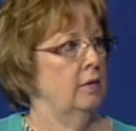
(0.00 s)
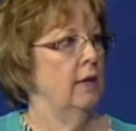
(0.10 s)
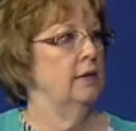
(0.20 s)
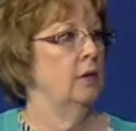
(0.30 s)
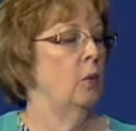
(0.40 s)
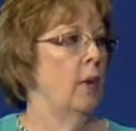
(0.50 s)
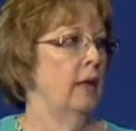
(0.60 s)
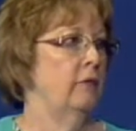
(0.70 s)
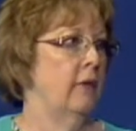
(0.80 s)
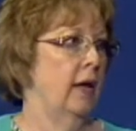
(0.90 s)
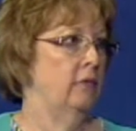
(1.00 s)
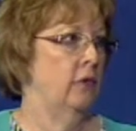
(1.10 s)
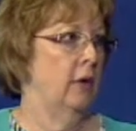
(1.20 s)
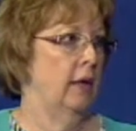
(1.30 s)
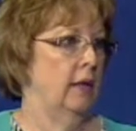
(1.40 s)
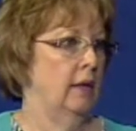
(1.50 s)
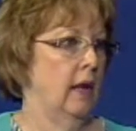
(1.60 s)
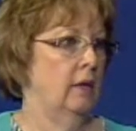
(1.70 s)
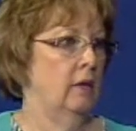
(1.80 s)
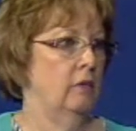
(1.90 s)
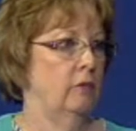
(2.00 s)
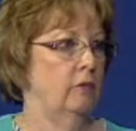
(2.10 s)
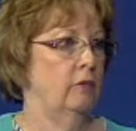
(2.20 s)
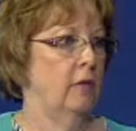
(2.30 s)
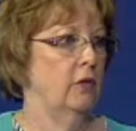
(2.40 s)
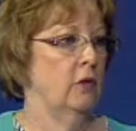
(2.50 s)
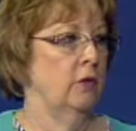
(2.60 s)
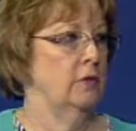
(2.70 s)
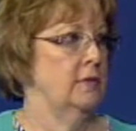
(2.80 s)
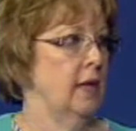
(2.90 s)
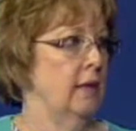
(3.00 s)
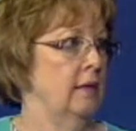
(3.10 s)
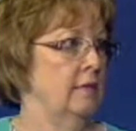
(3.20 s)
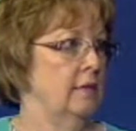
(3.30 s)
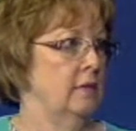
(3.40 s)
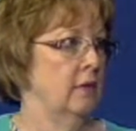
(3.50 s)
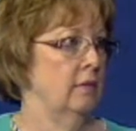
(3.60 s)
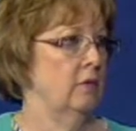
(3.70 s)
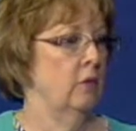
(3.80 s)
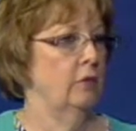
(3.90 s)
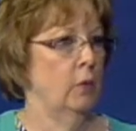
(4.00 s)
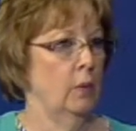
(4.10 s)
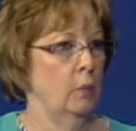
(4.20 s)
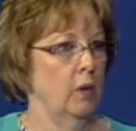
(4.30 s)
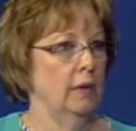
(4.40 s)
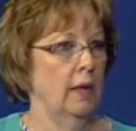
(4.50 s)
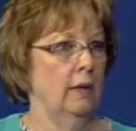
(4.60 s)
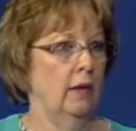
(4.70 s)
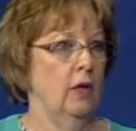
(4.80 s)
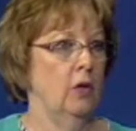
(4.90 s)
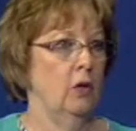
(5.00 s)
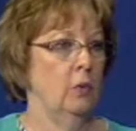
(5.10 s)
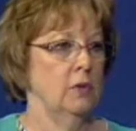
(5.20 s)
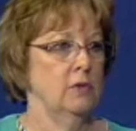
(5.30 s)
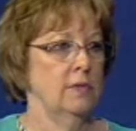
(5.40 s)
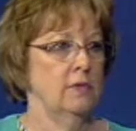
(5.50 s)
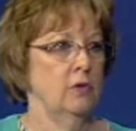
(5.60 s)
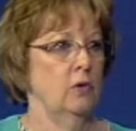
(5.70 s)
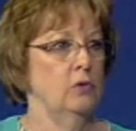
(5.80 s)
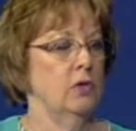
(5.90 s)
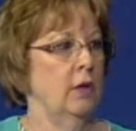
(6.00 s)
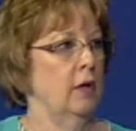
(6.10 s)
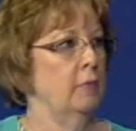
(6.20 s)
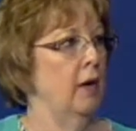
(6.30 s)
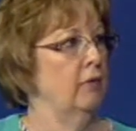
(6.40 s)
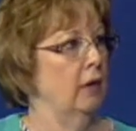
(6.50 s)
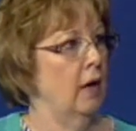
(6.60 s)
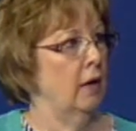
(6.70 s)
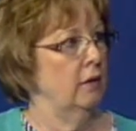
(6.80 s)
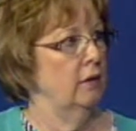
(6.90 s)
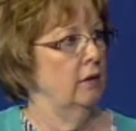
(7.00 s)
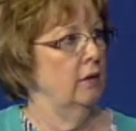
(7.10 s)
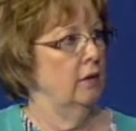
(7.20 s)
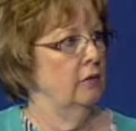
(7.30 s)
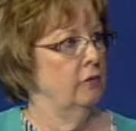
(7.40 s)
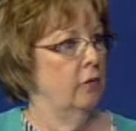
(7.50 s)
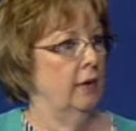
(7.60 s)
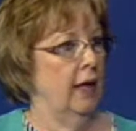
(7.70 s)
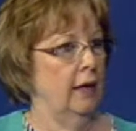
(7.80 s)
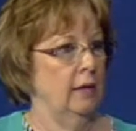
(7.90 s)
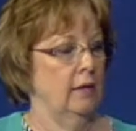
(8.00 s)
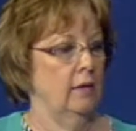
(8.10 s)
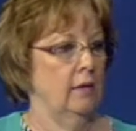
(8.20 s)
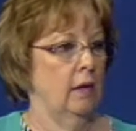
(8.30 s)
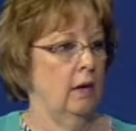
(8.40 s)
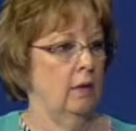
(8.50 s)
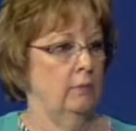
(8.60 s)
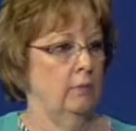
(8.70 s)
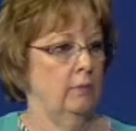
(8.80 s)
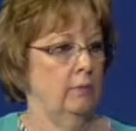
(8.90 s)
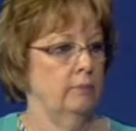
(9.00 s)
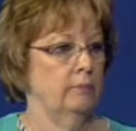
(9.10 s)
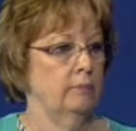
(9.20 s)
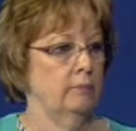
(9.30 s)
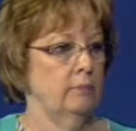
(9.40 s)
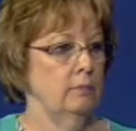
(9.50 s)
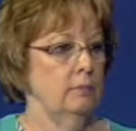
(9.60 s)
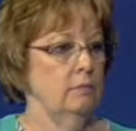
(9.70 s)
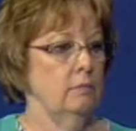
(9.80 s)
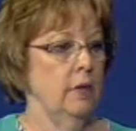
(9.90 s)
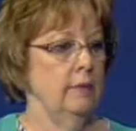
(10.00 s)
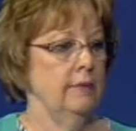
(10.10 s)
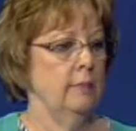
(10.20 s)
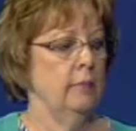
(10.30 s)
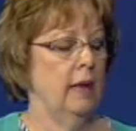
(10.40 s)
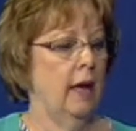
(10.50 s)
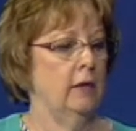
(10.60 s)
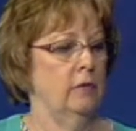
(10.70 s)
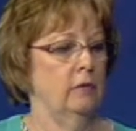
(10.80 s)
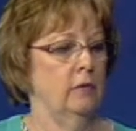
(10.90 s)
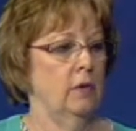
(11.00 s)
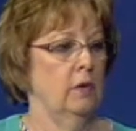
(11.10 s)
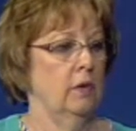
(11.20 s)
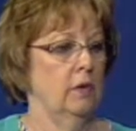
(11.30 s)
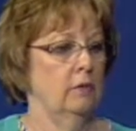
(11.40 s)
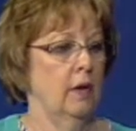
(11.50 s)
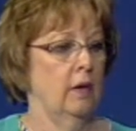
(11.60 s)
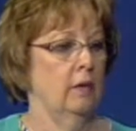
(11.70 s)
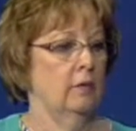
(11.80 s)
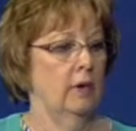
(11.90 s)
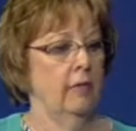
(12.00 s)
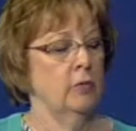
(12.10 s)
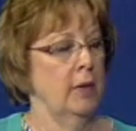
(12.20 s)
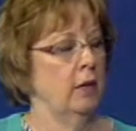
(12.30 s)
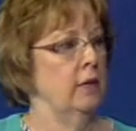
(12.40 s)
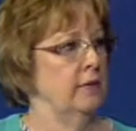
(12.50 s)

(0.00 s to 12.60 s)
they didn't qualify for any kind of federal or state assistance. So if you were working, you were just usually above the cut for getting um, some kind of uh, governmental